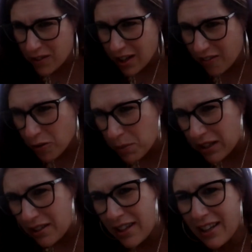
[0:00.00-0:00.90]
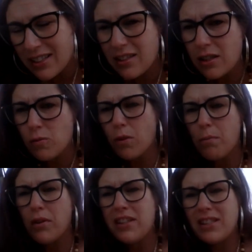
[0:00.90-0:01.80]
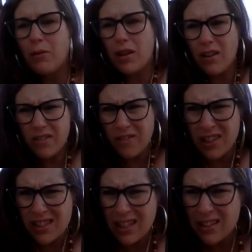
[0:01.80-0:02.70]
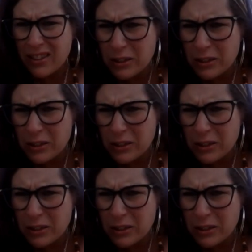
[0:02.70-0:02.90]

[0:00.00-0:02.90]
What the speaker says: never been to Texas. This is one place I would love to visit.